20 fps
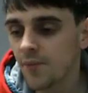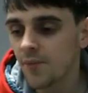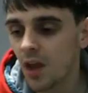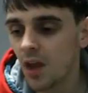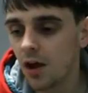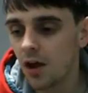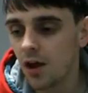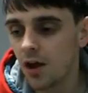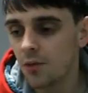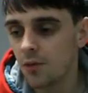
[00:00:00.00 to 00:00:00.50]

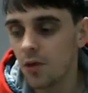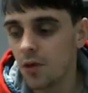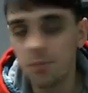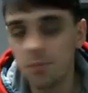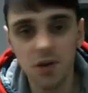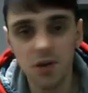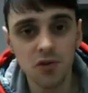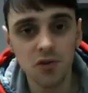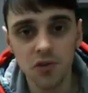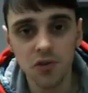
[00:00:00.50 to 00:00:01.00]
a
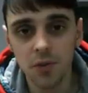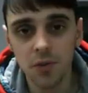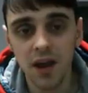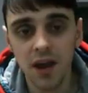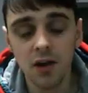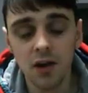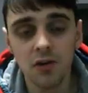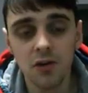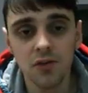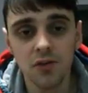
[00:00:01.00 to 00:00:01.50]
bill to
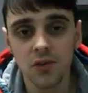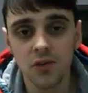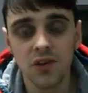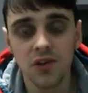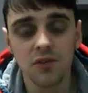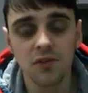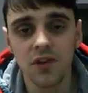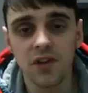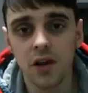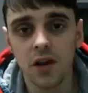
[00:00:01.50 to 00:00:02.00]
pay off or
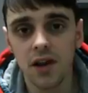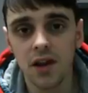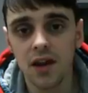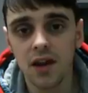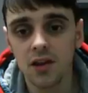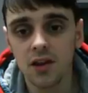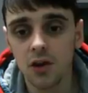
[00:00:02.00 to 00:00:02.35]
something like that.